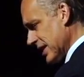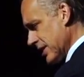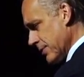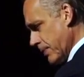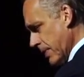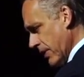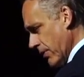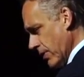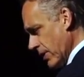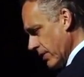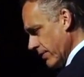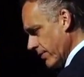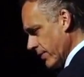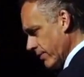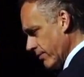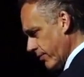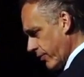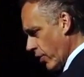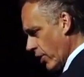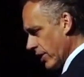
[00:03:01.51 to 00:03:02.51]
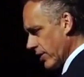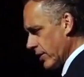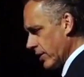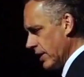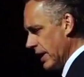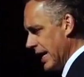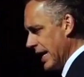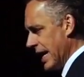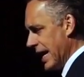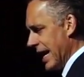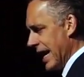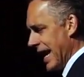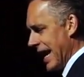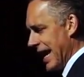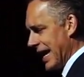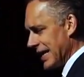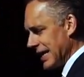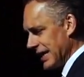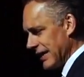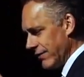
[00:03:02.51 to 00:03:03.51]
spirit of the Father,
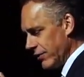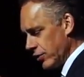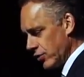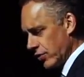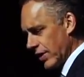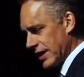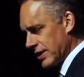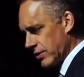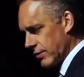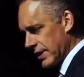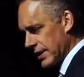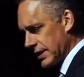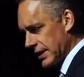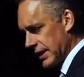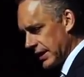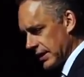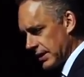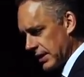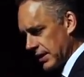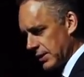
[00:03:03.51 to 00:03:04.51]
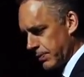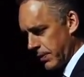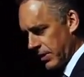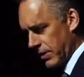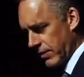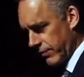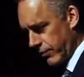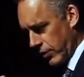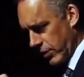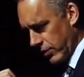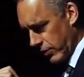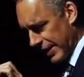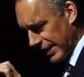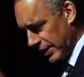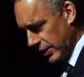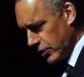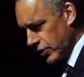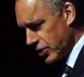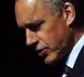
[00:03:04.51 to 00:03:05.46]
and if you transgress against the spirit of the Father and